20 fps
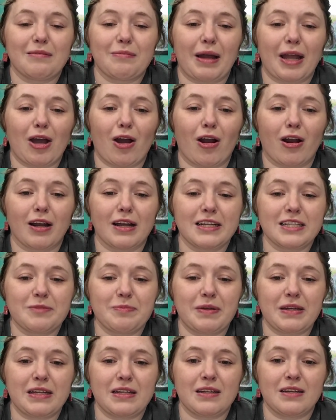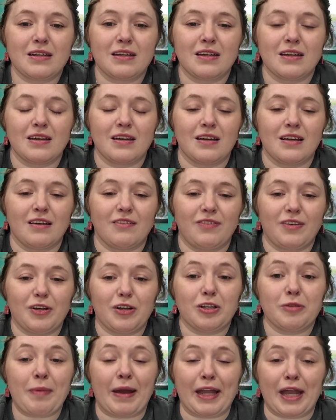my heart has been
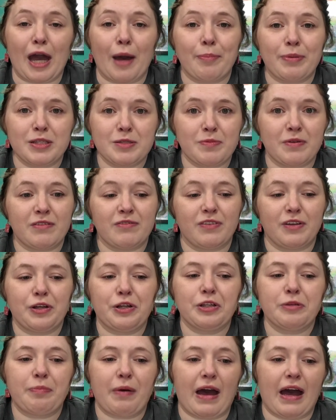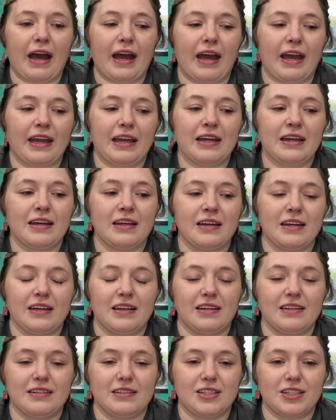filled, my cup has been filled by
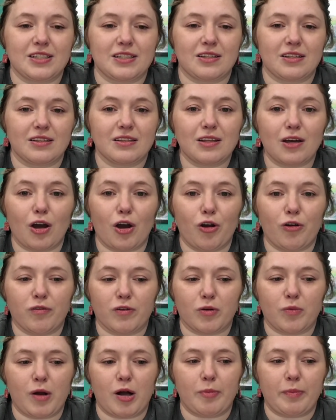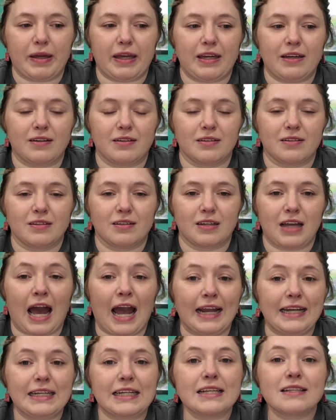just the overwhelming
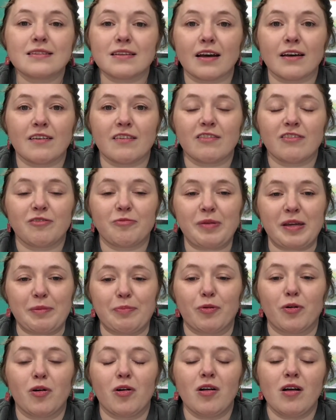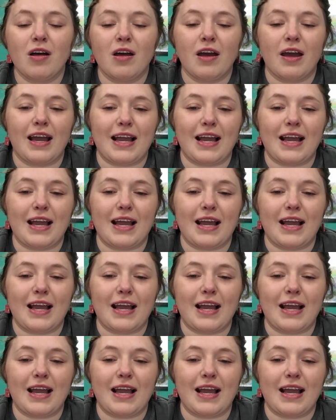kindness of people.